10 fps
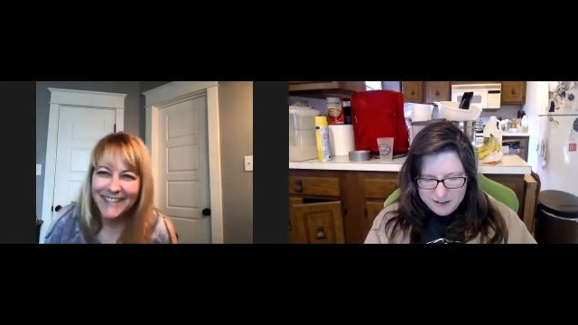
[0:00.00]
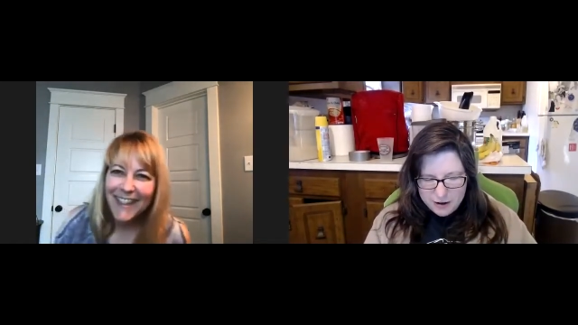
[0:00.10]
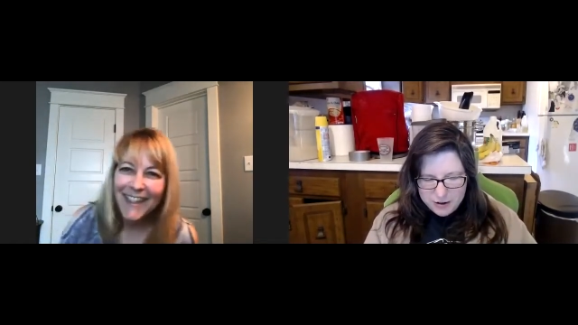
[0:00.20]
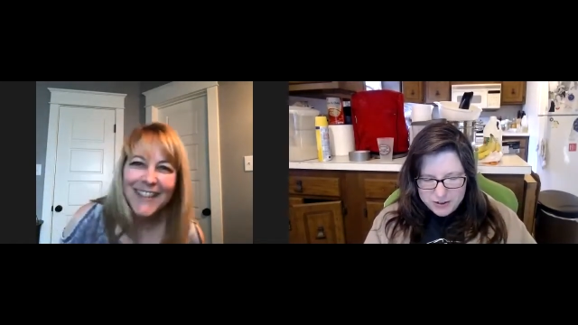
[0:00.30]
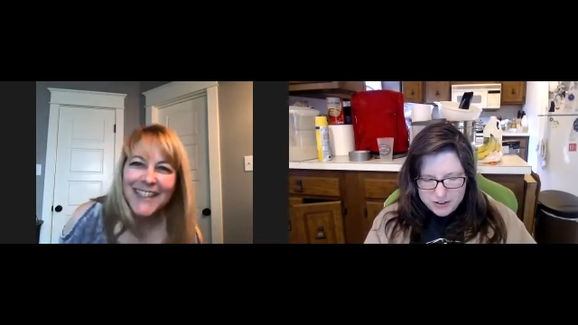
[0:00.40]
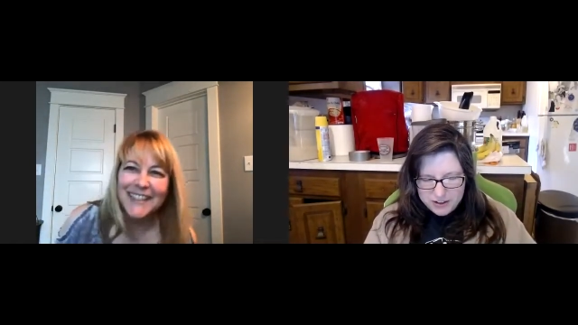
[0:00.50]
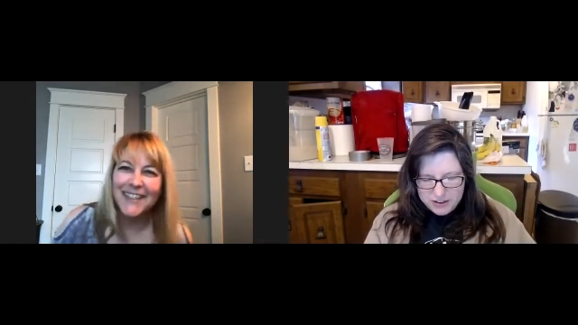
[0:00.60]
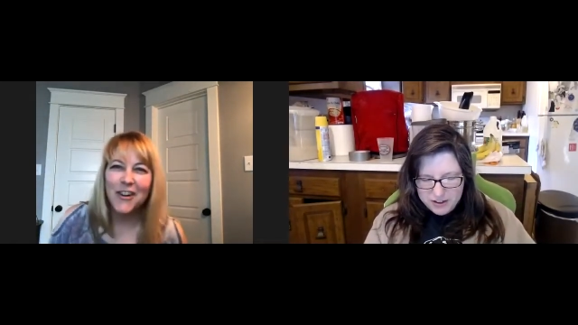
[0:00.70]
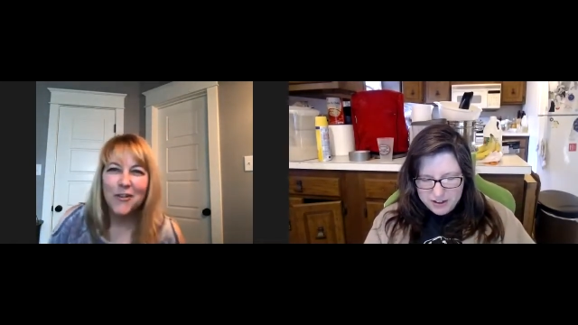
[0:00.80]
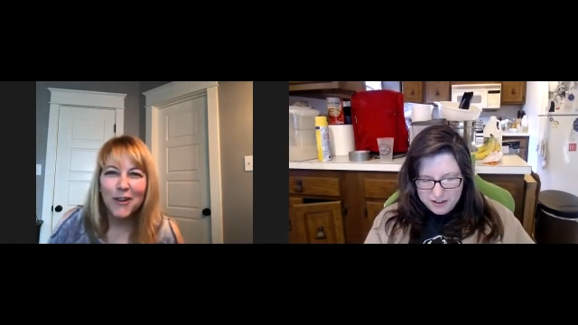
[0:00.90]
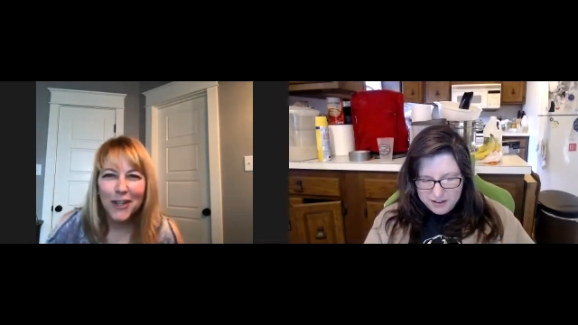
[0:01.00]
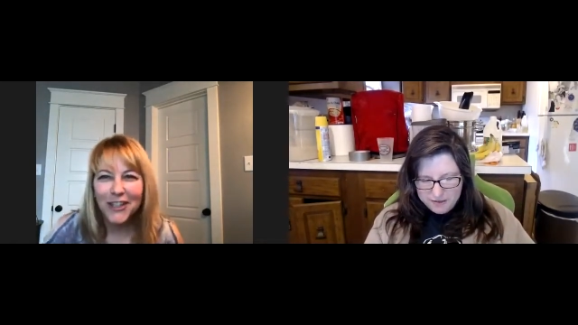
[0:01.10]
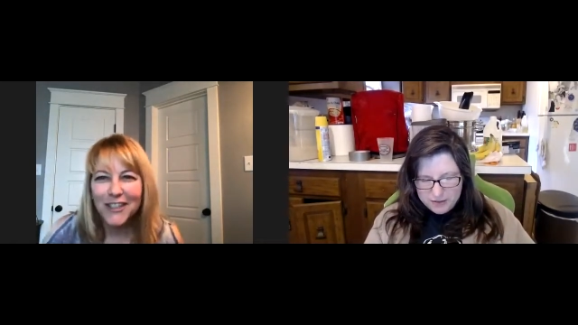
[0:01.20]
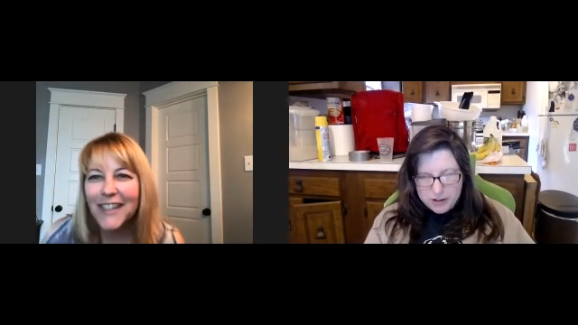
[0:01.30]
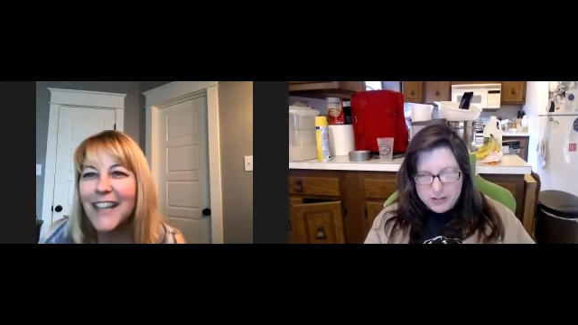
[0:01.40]
Speaker 1: could there- tell the whole world.
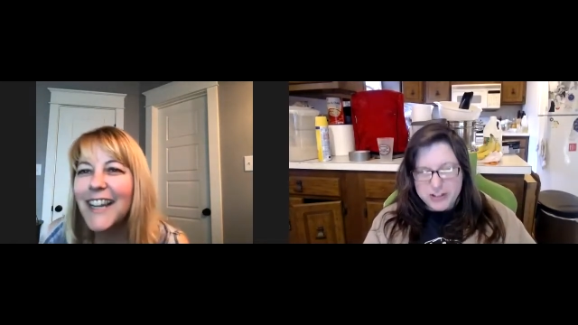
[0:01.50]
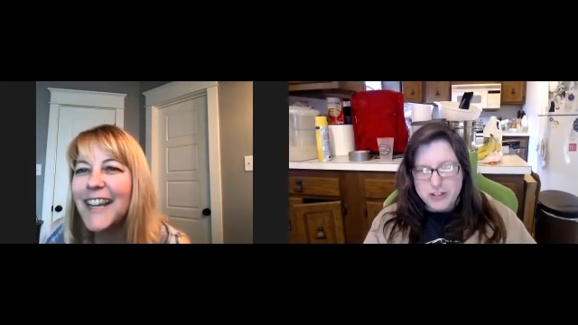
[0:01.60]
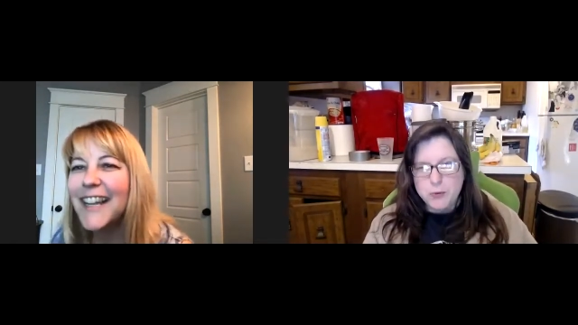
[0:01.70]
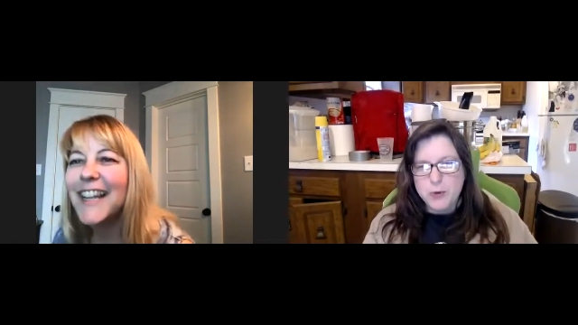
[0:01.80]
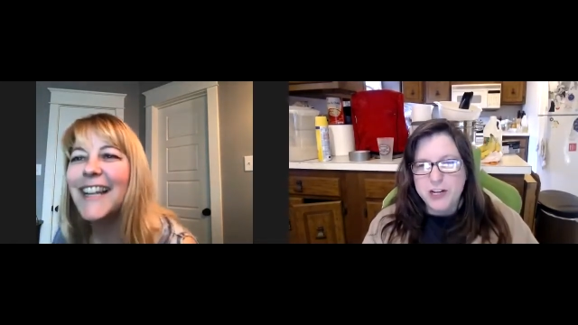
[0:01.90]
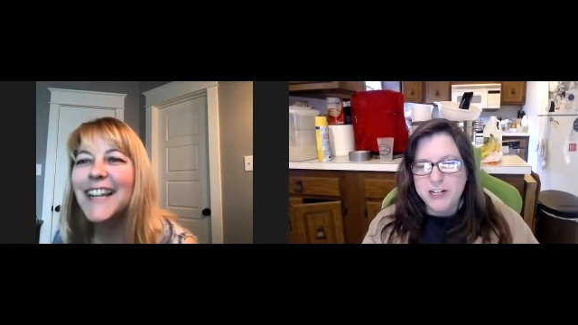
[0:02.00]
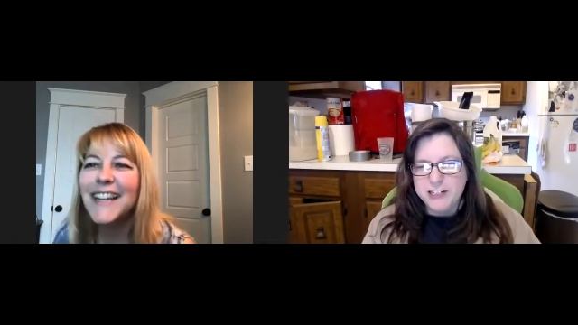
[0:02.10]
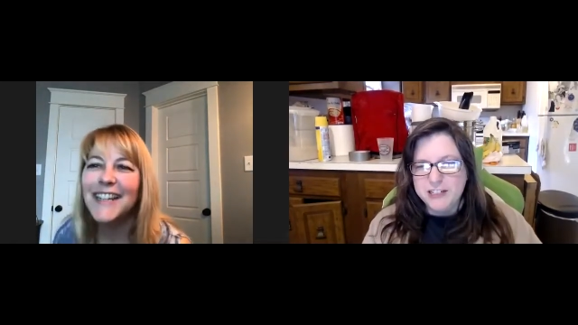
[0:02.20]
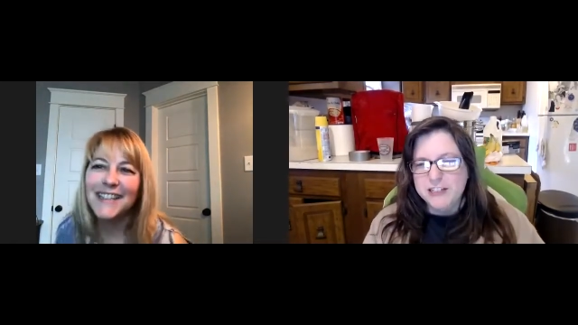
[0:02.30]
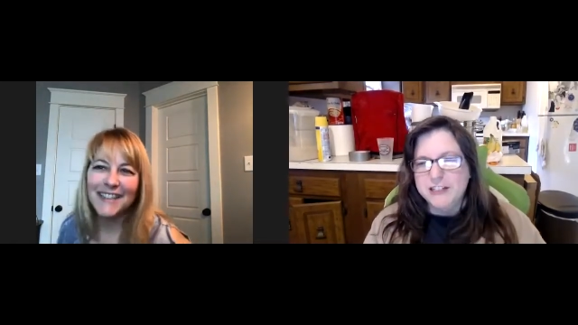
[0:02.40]
There's this one